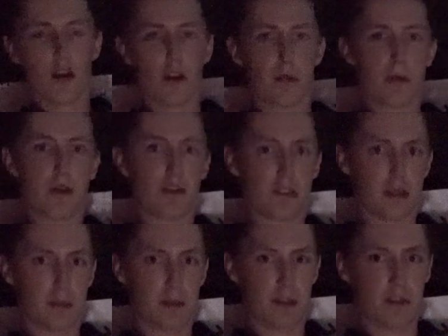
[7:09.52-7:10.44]
The
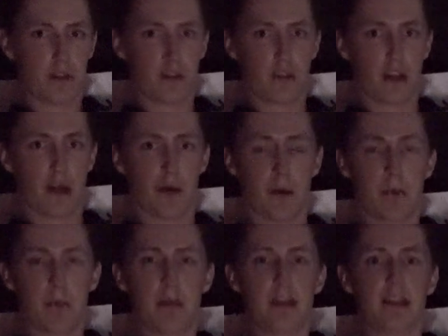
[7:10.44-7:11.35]
Perseid meteor shower
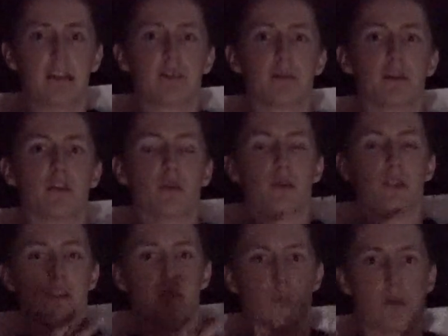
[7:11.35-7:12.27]
peaks
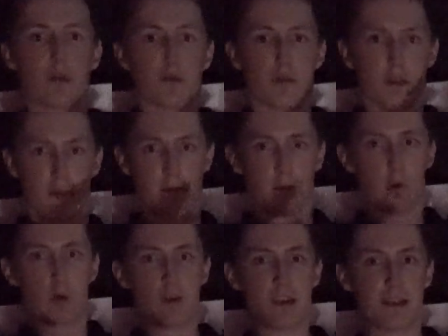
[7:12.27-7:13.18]
between the 12th and
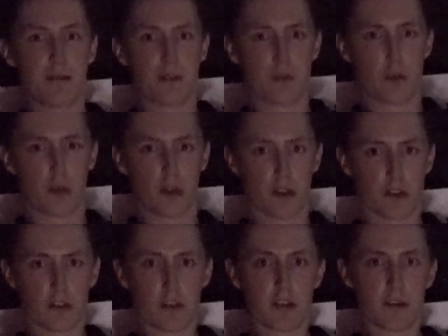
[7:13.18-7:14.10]
14th of
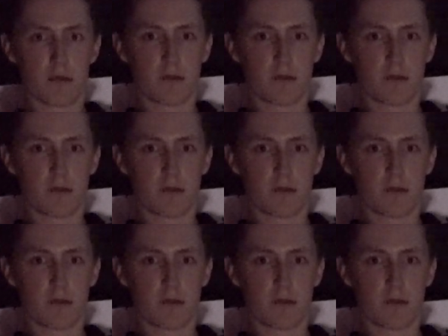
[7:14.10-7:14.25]
August.